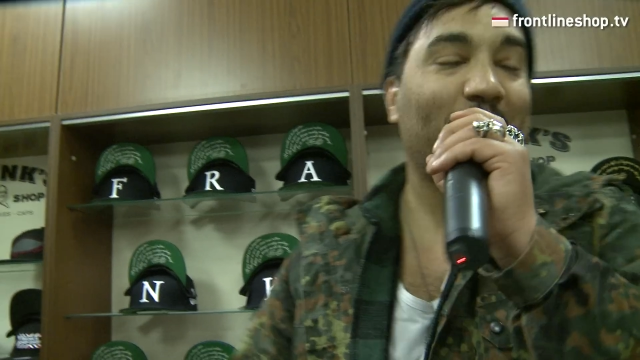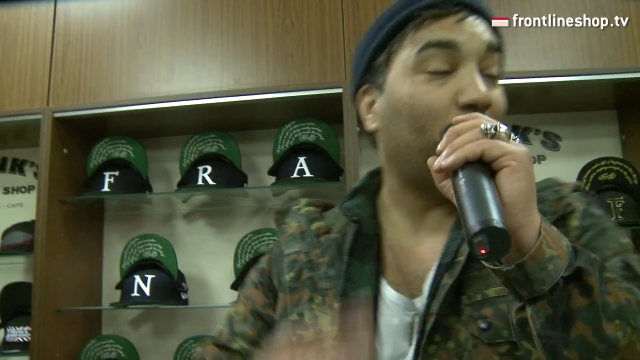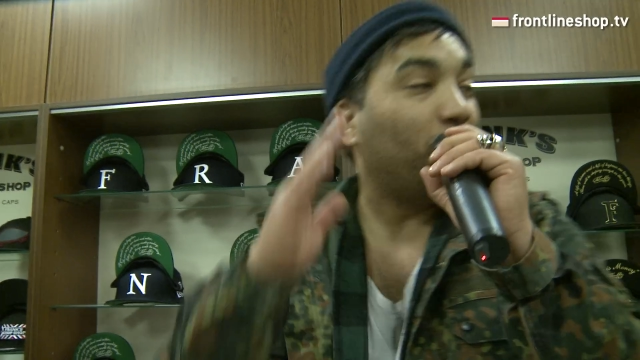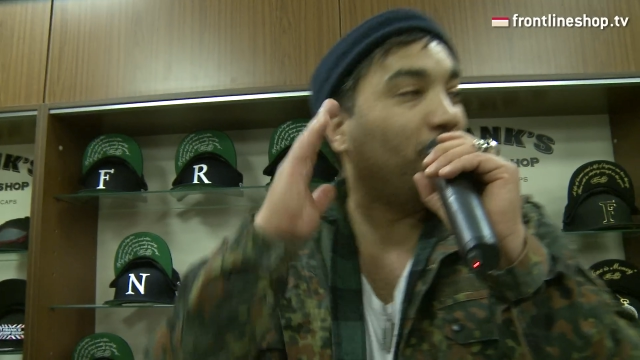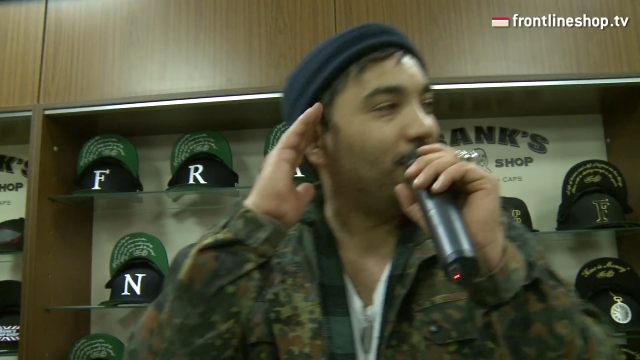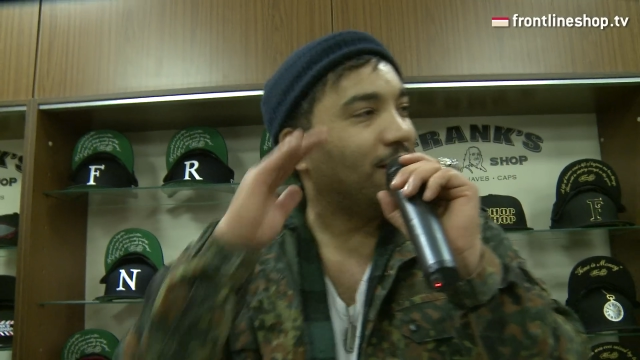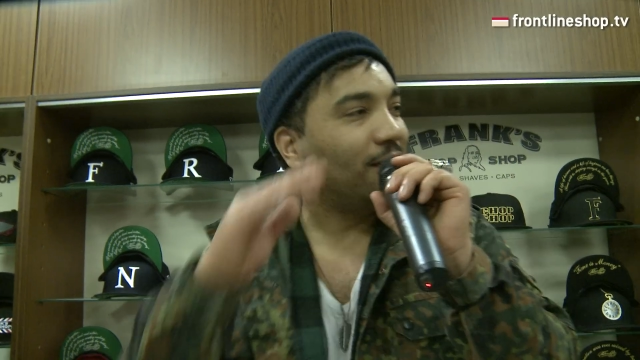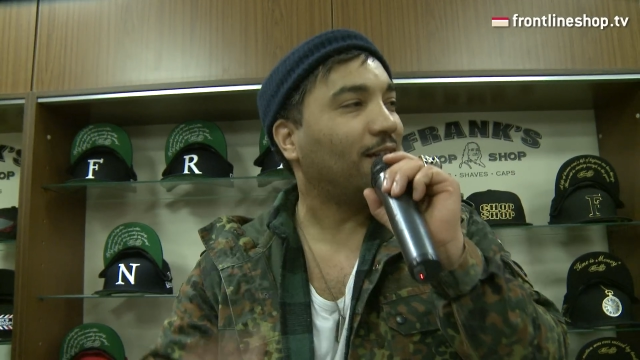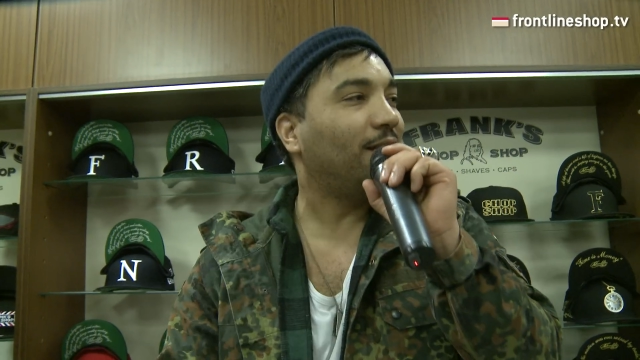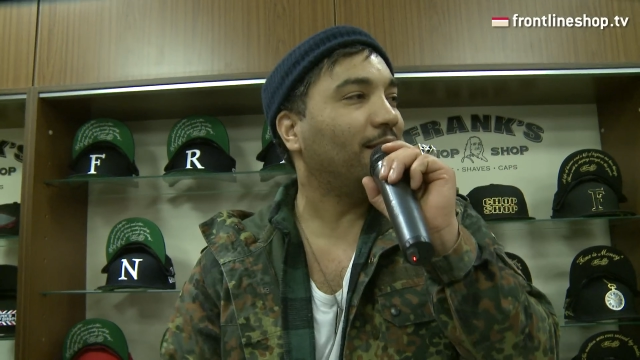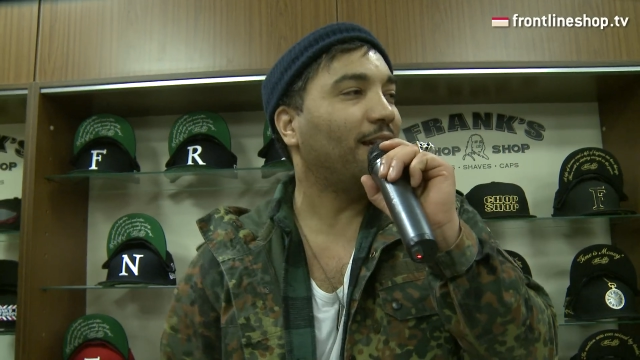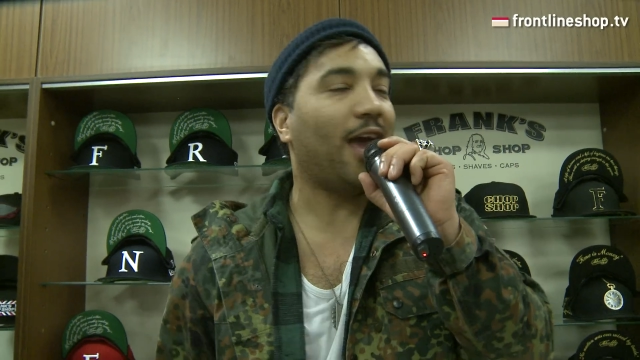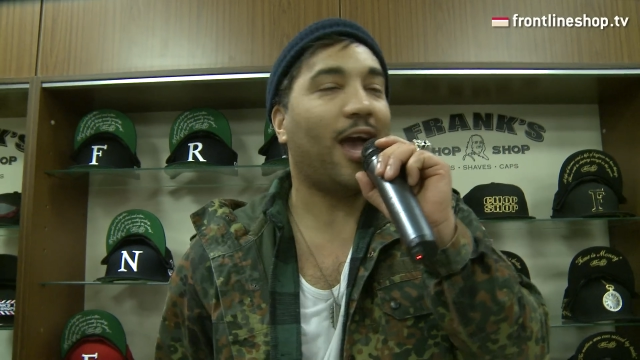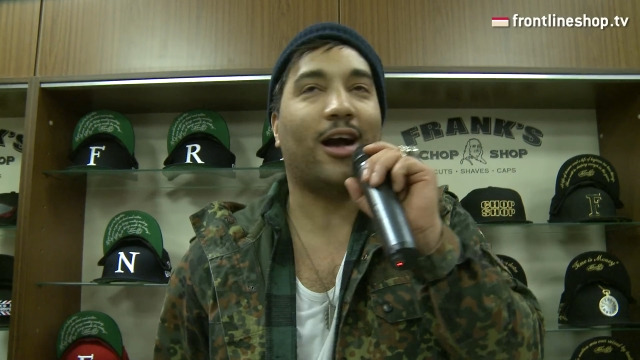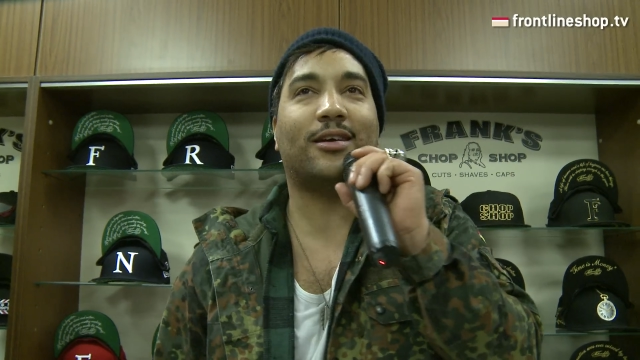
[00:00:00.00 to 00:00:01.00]
and with a
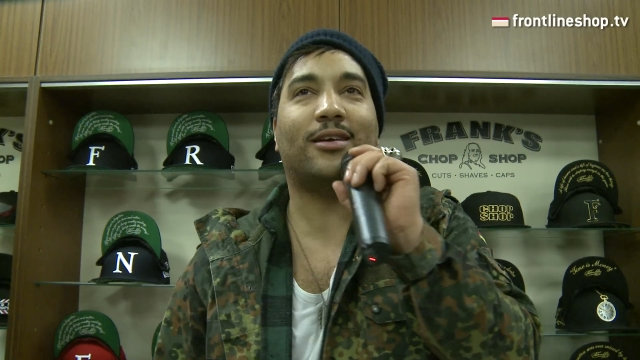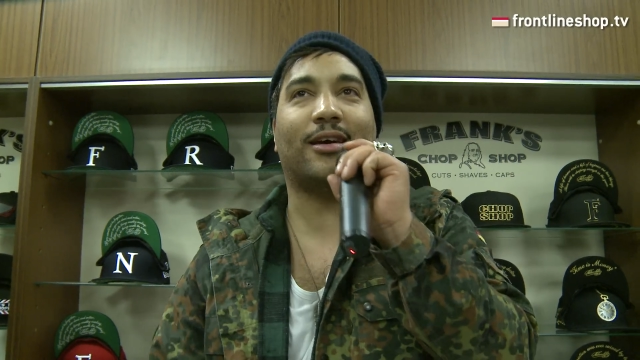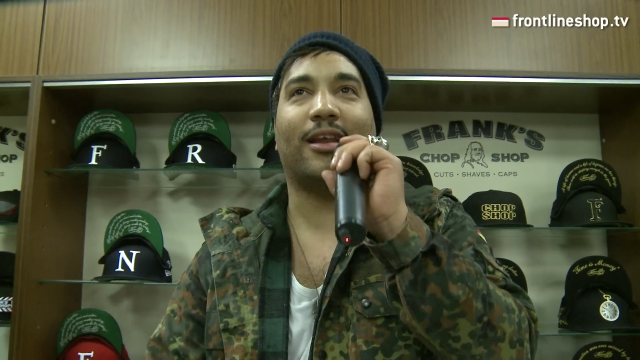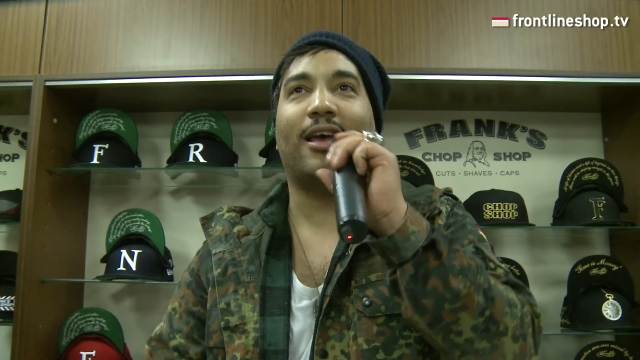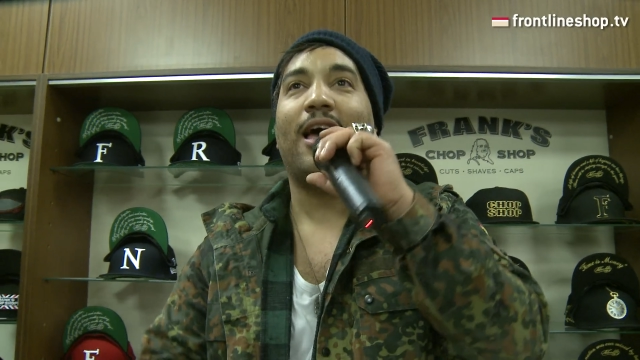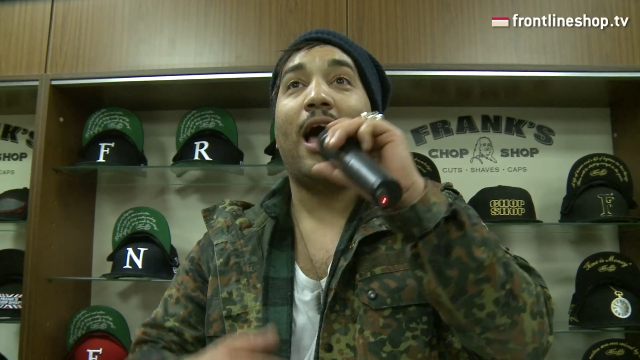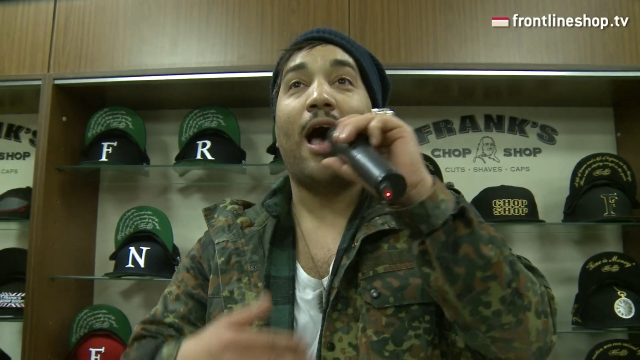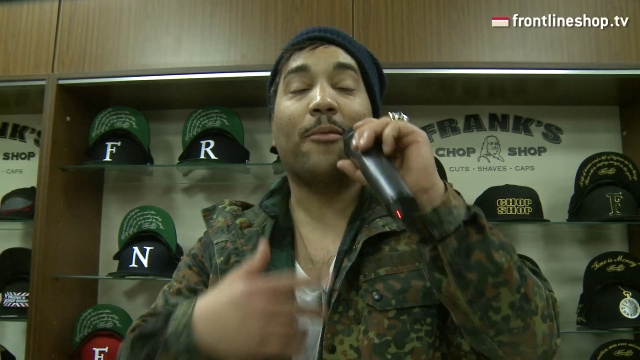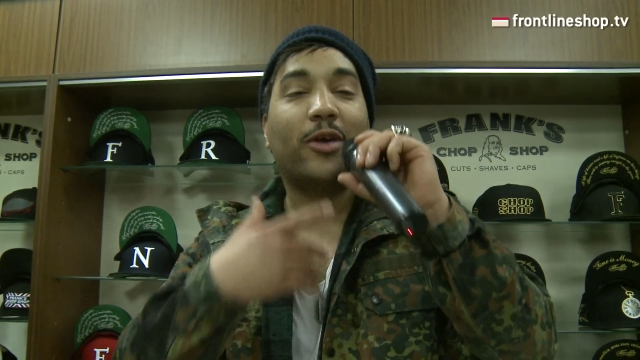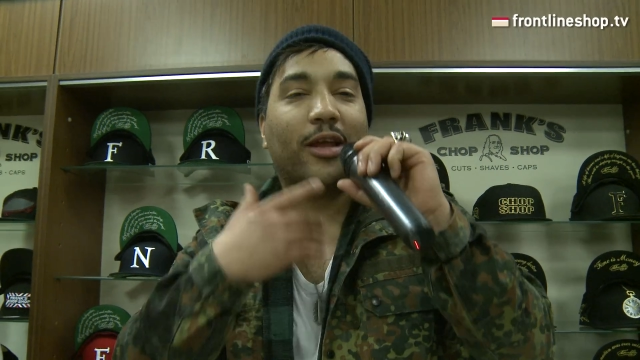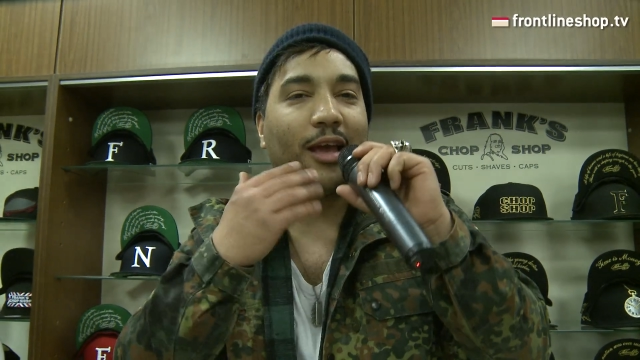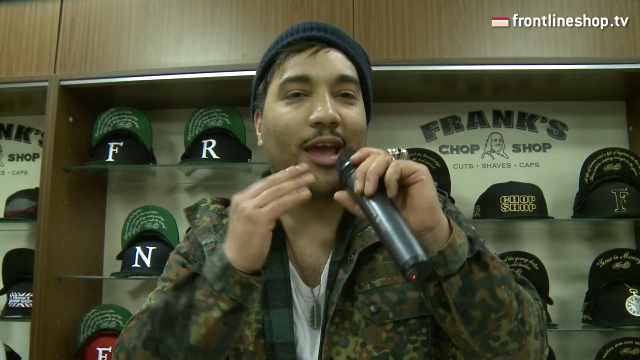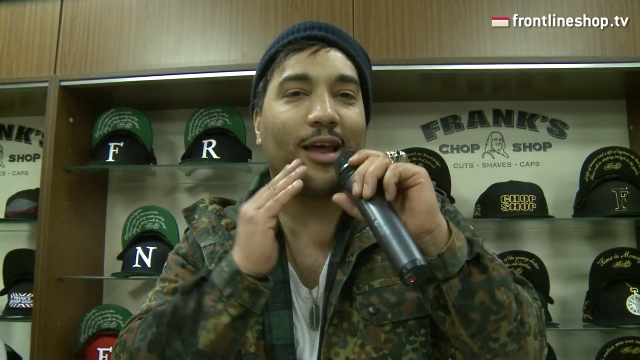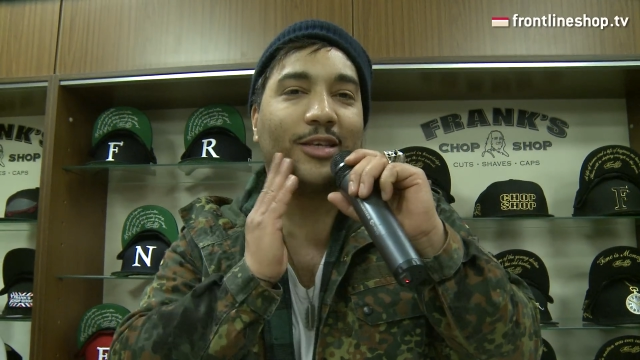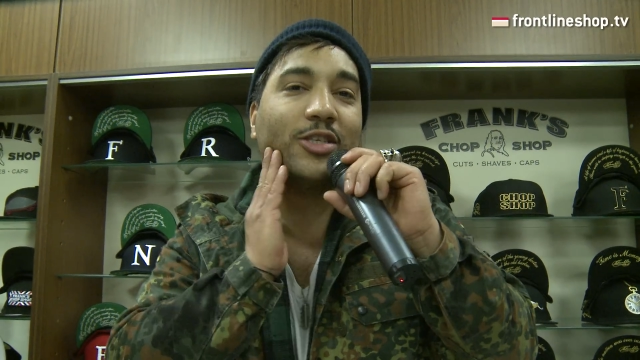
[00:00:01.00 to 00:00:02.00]
clean haircut. I'm gonna get